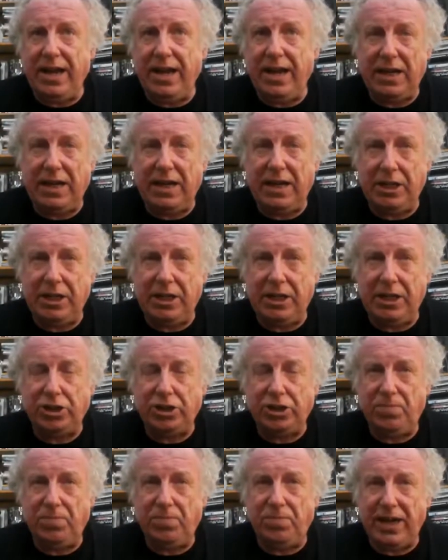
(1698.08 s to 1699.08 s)
my
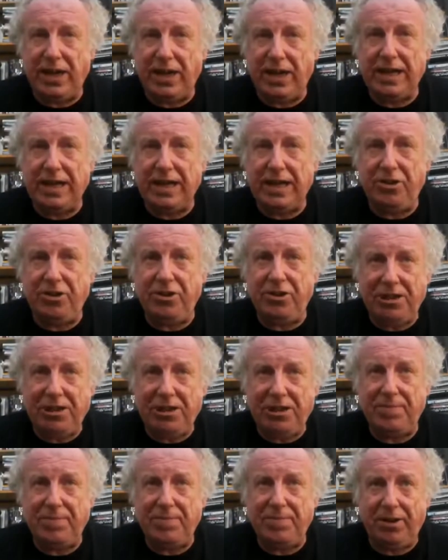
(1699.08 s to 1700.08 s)
YouTube thing, and I knew she'd
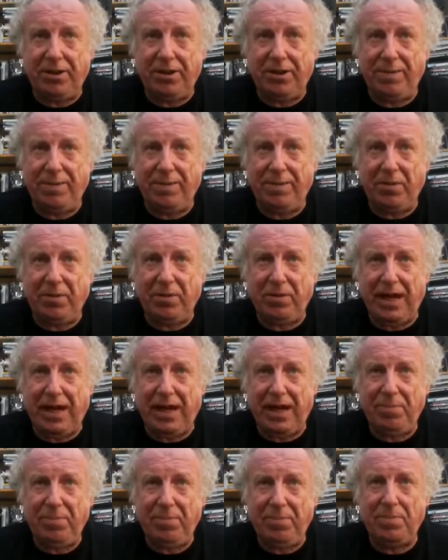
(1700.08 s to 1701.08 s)
be unhappy with that. But
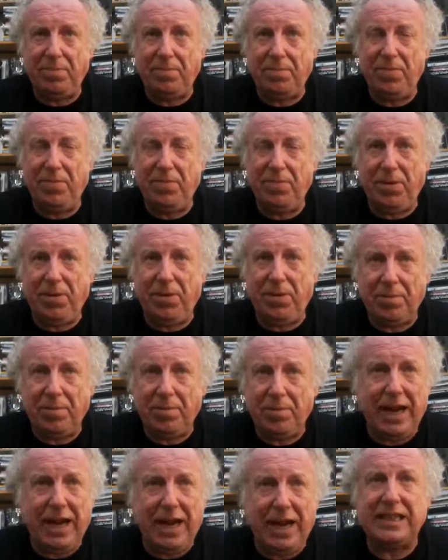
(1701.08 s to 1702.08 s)
the, the bottom line is,
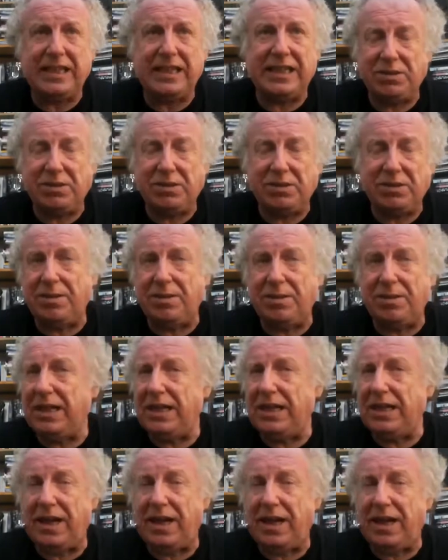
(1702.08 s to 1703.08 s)
when somebody dies, and
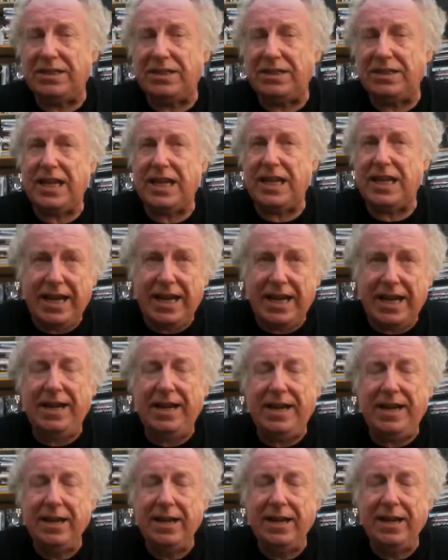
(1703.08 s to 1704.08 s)
there's any,
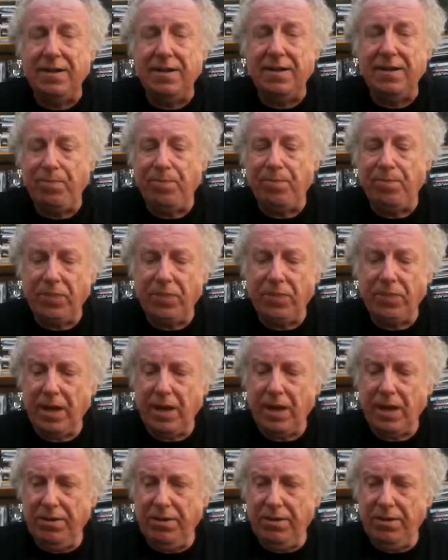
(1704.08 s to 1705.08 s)
when
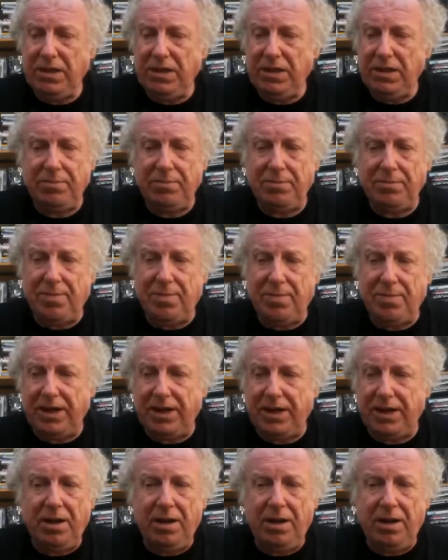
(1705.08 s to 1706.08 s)
somebody, a, a young
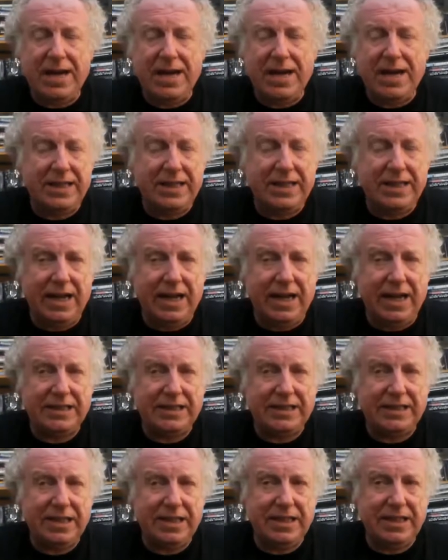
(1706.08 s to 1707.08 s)
man dies,
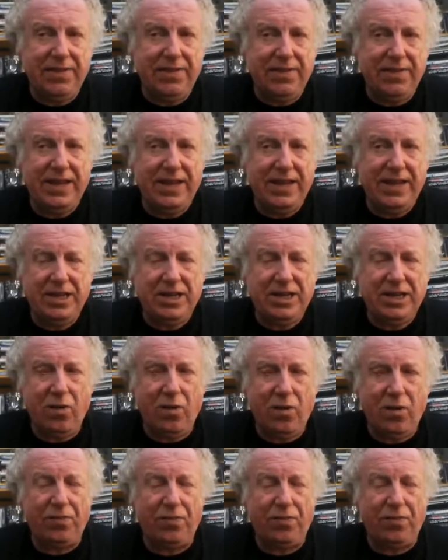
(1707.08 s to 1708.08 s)
they need to know what the
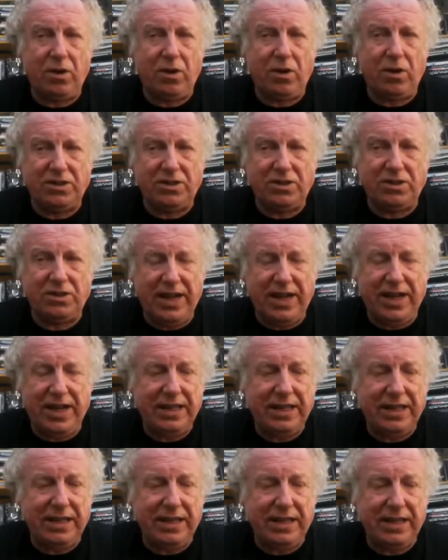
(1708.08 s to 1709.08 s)
cause of death
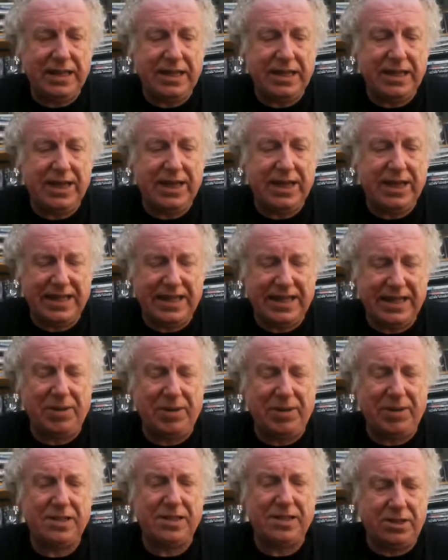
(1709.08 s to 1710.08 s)
is, and that has to be just
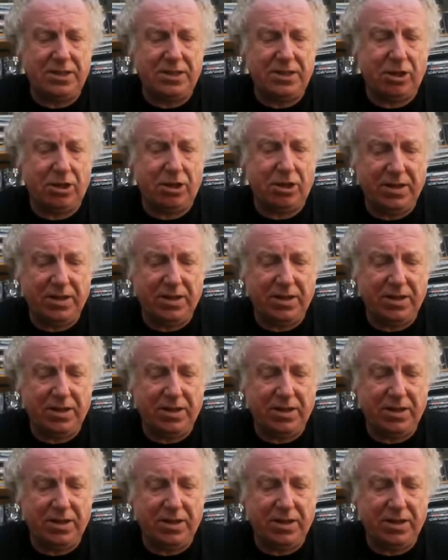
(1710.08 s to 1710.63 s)
determined